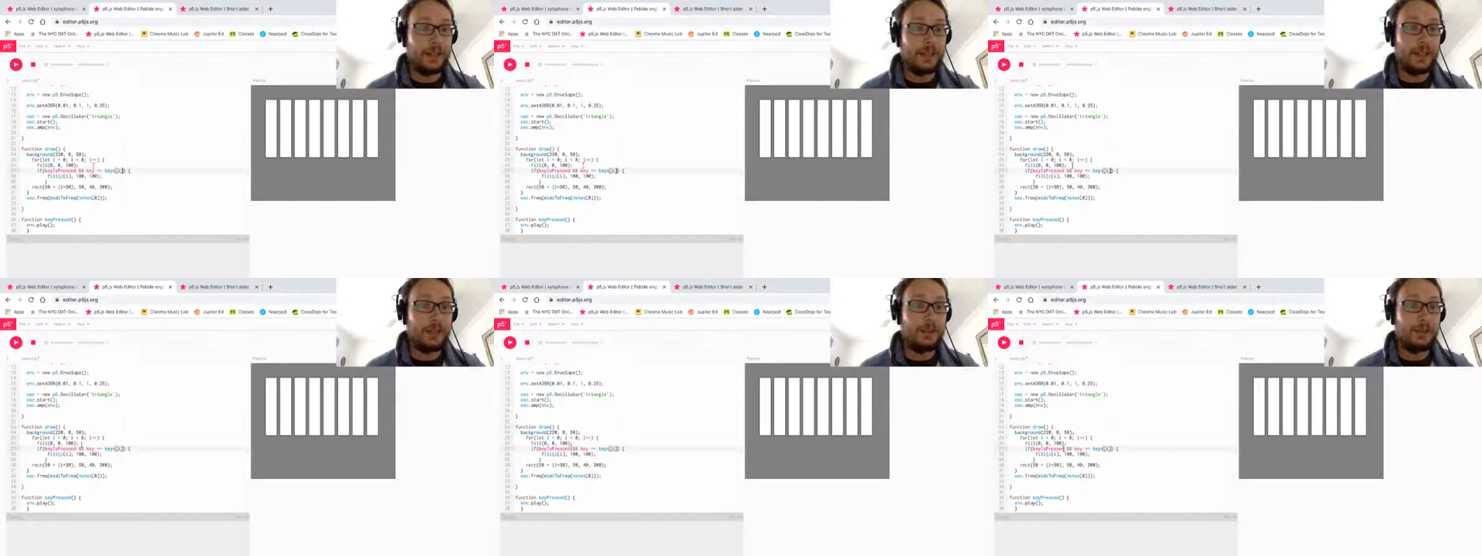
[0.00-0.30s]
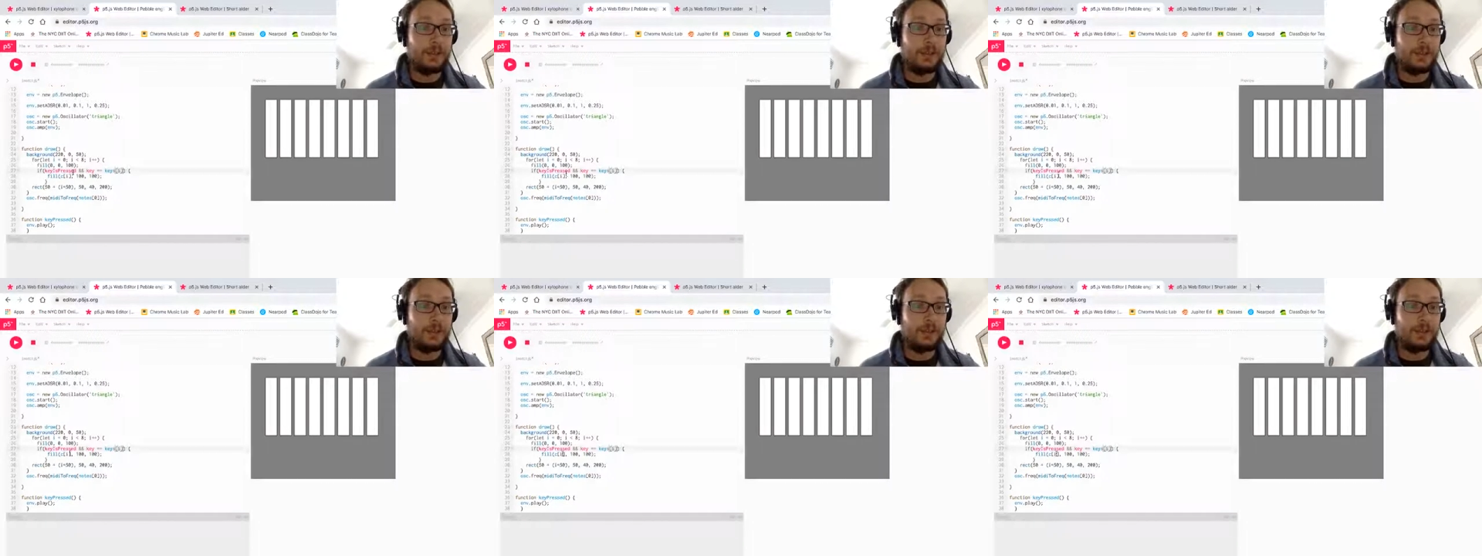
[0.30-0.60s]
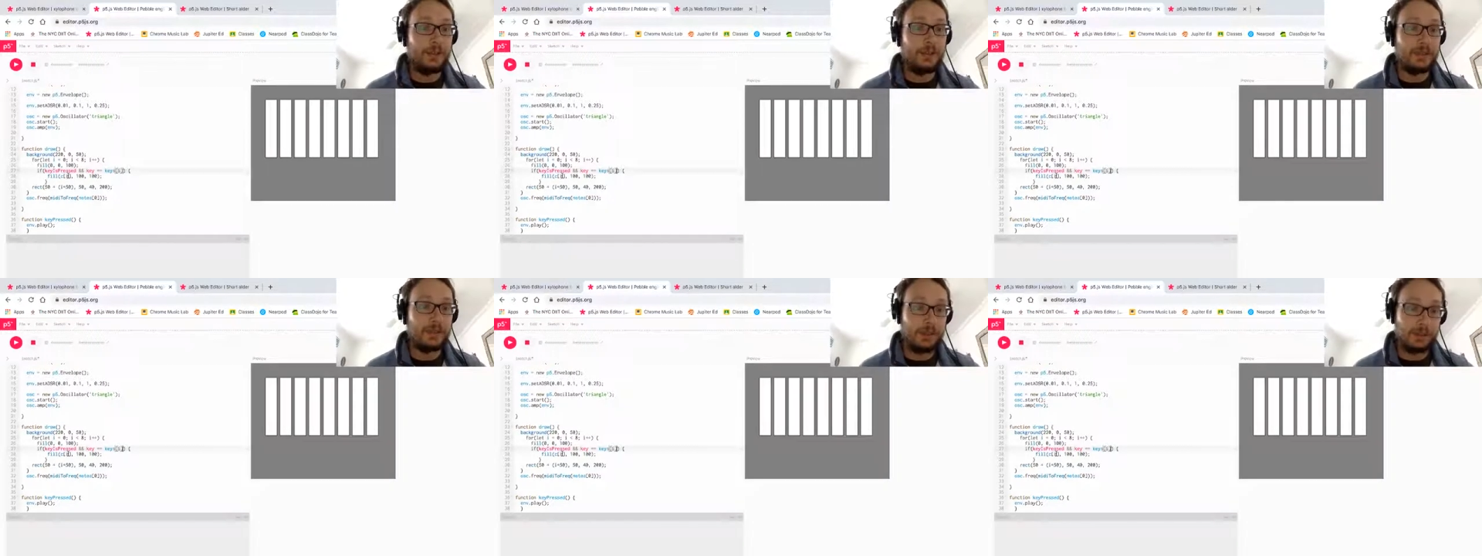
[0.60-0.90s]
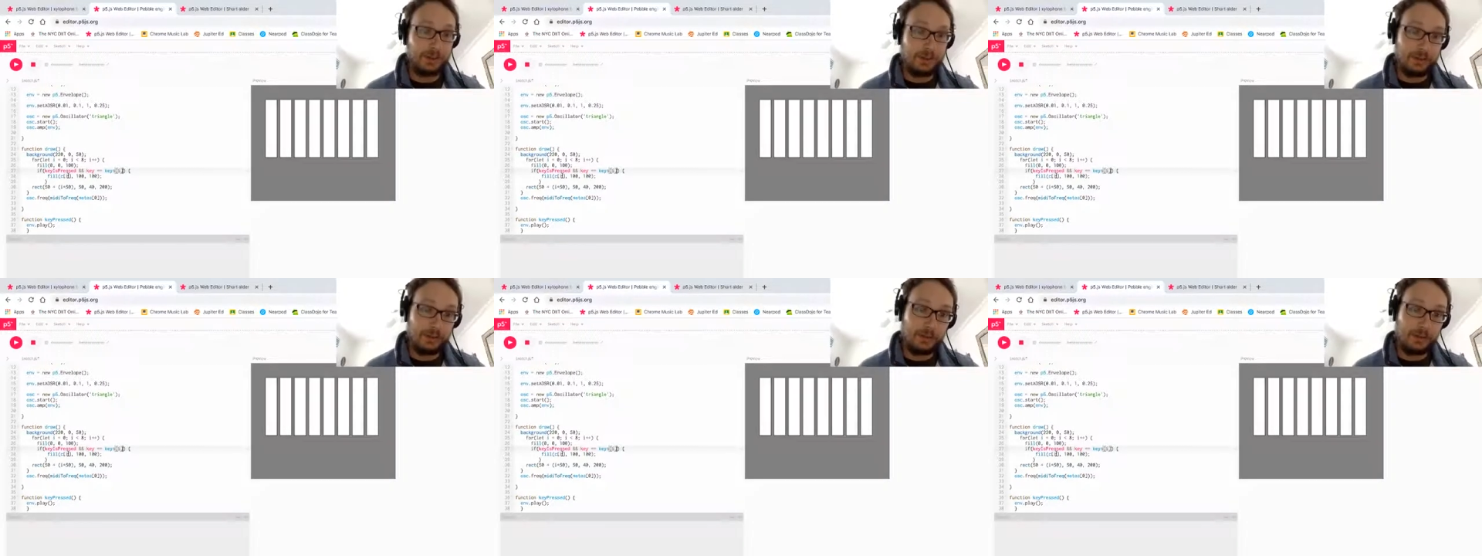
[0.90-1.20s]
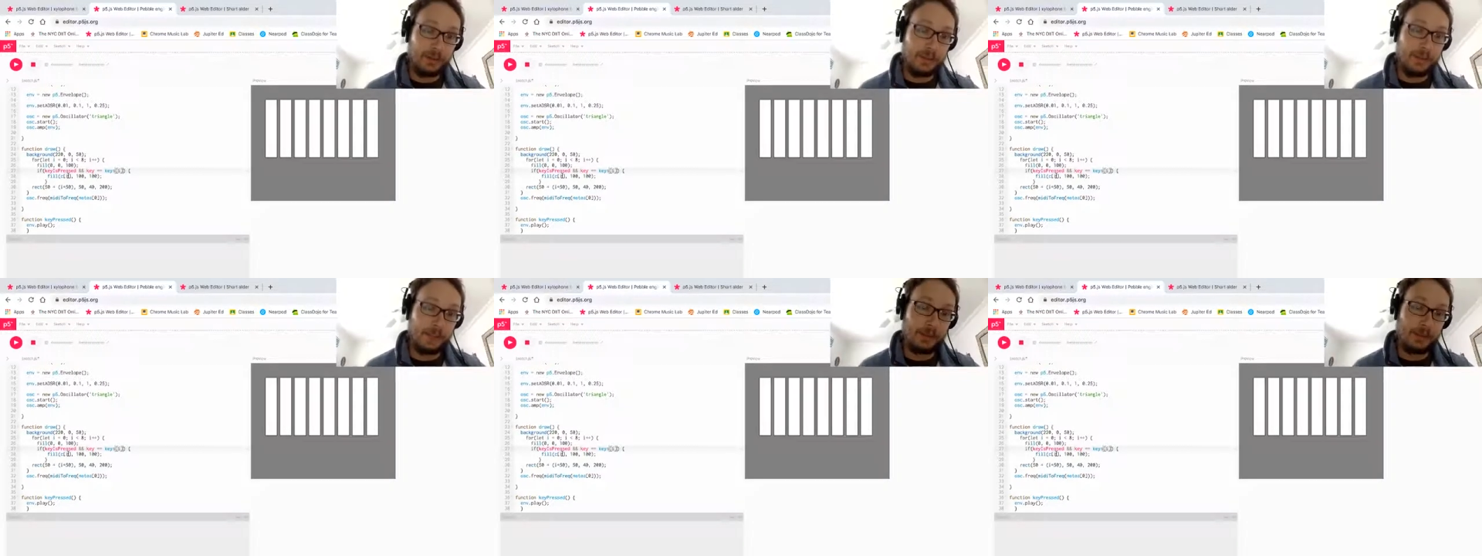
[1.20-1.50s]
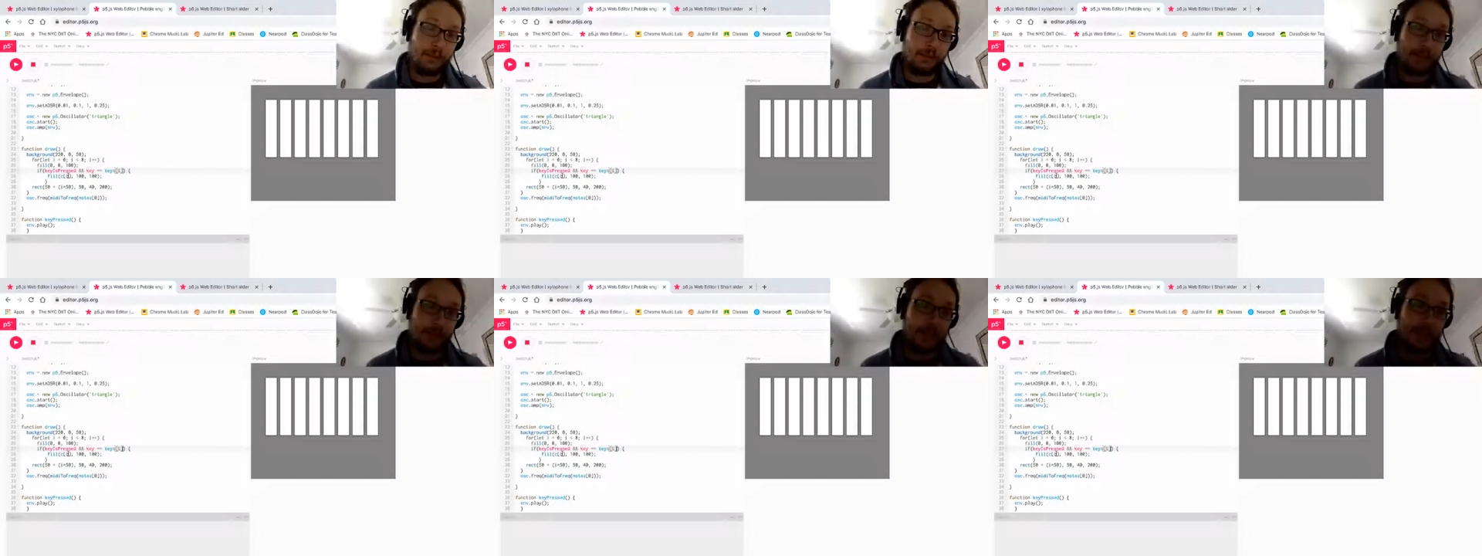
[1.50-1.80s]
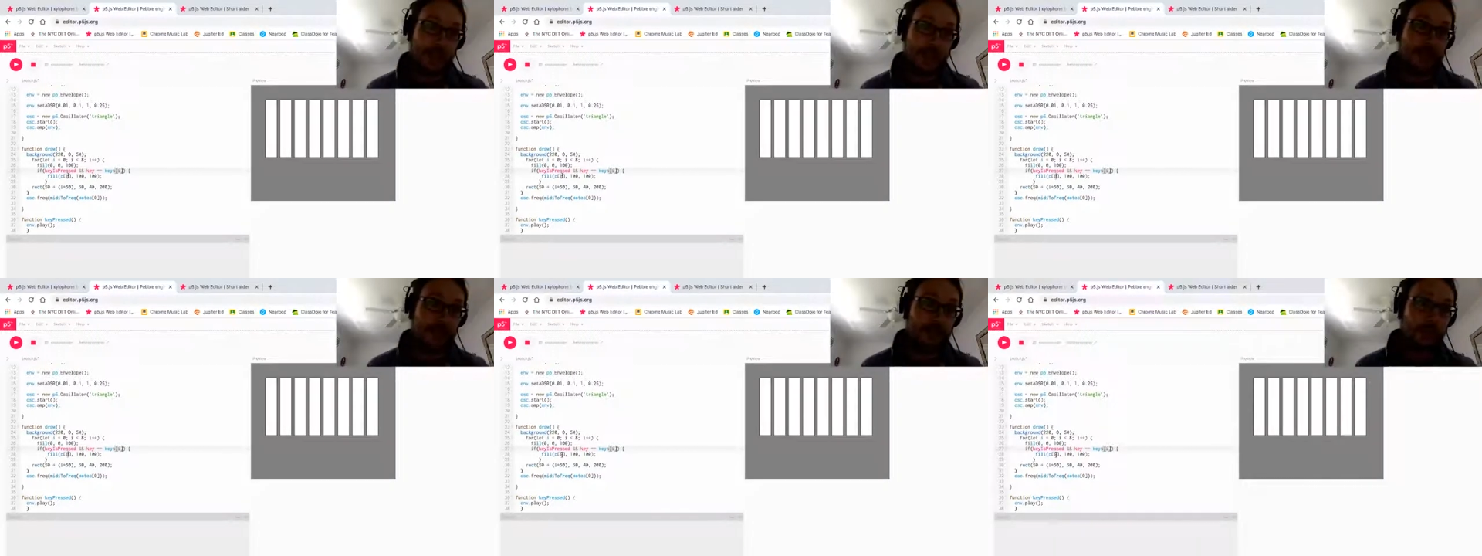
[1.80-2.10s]
then it would transport
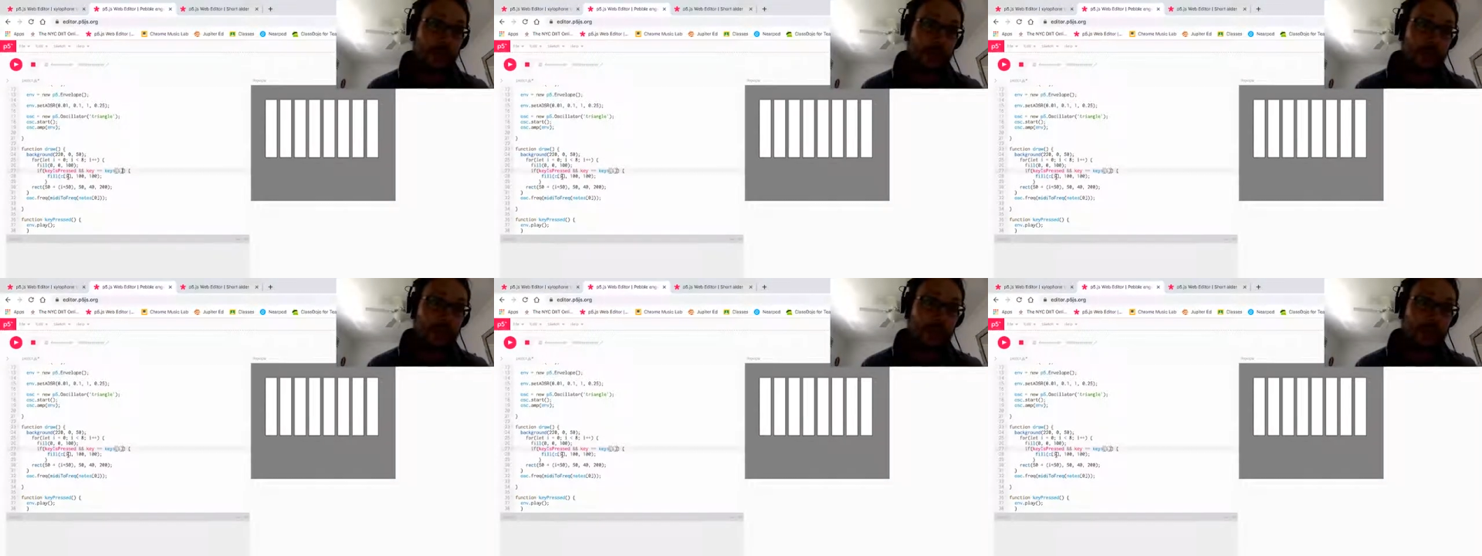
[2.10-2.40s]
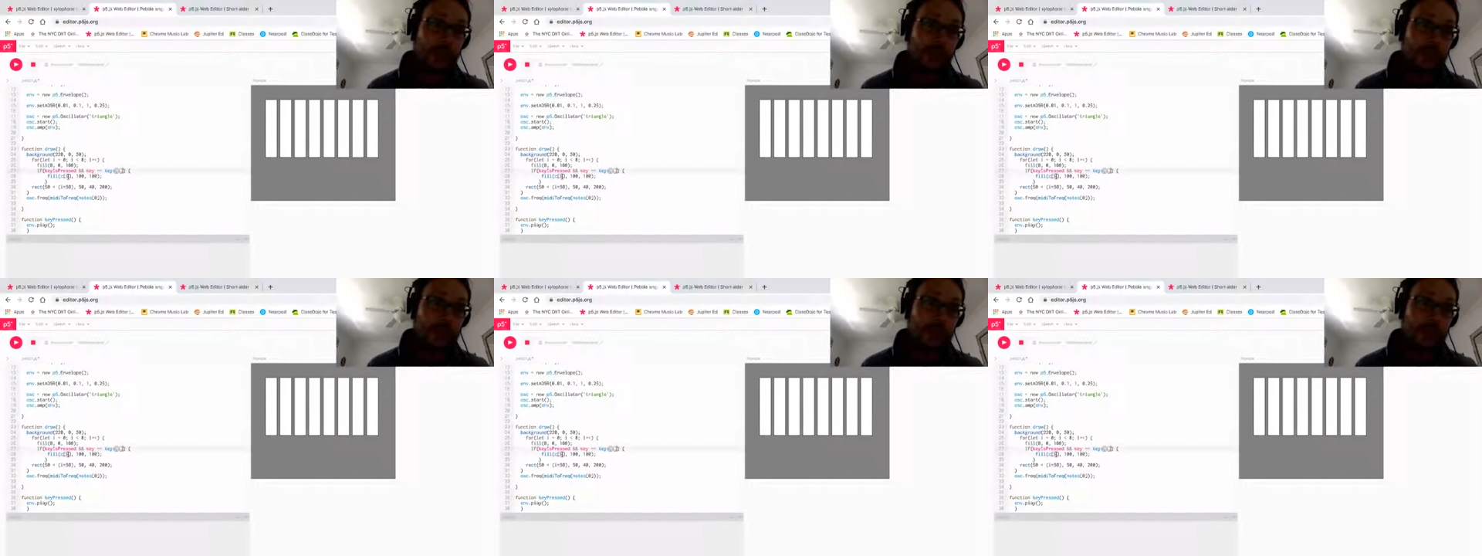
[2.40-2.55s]
that to